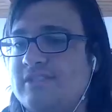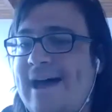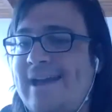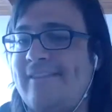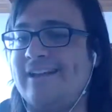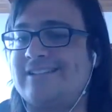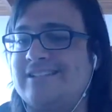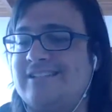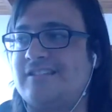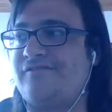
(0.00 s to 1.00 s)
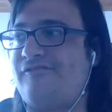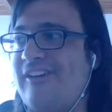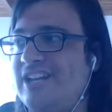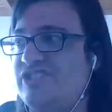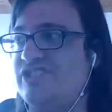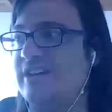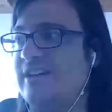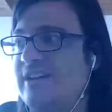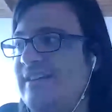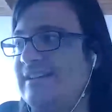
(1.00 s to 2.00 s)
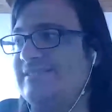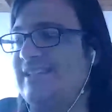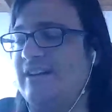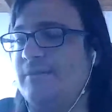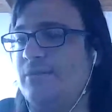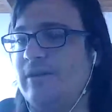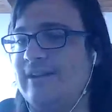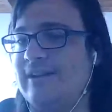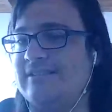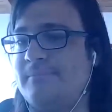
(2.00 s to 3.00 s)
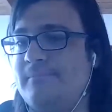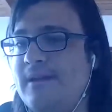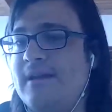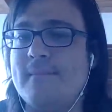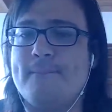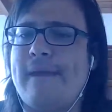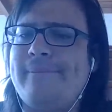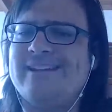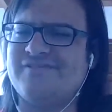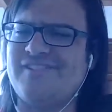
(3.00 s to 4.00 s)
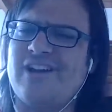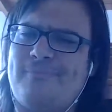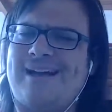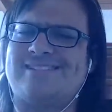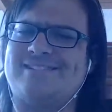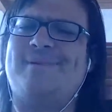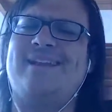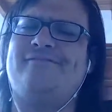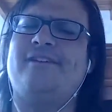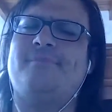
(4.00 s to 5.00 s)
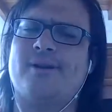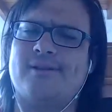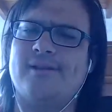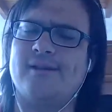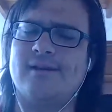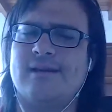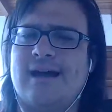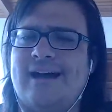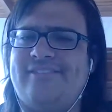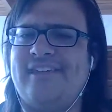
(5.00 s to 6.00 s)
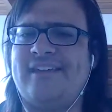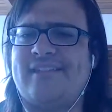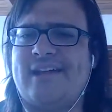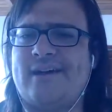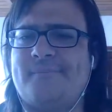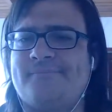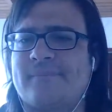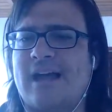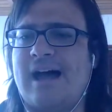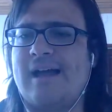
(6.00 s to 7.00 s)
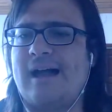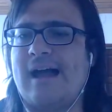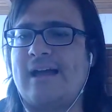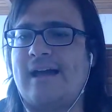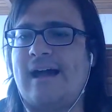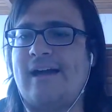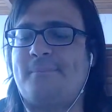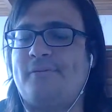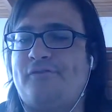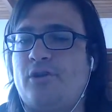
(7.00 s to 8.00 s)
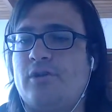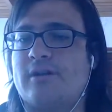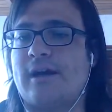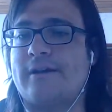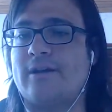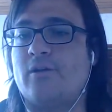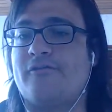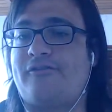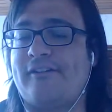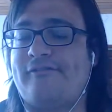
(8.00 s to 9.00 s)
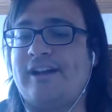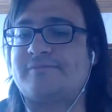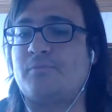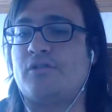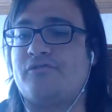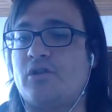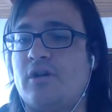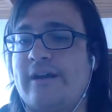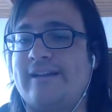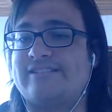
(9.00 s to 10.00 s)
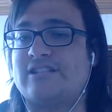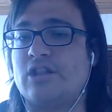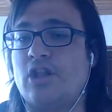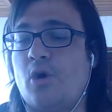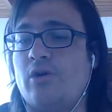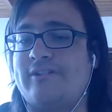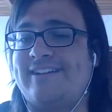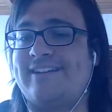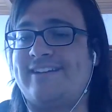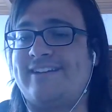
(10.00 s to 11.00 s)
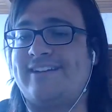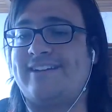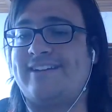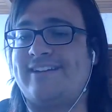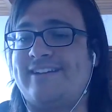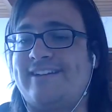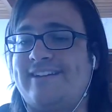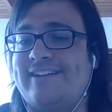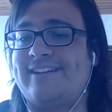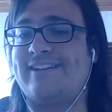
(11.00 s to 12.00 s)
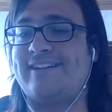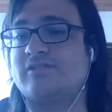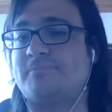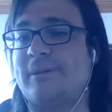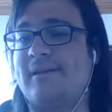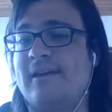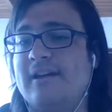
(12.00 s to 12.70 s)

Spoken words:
bad. I think it's just his finishing that's terrible, and maybe his final pass is a bit iffy, but I think that I prefer Carrillo. Farfan is more for a slower tiki-taka game, while Carrillo has been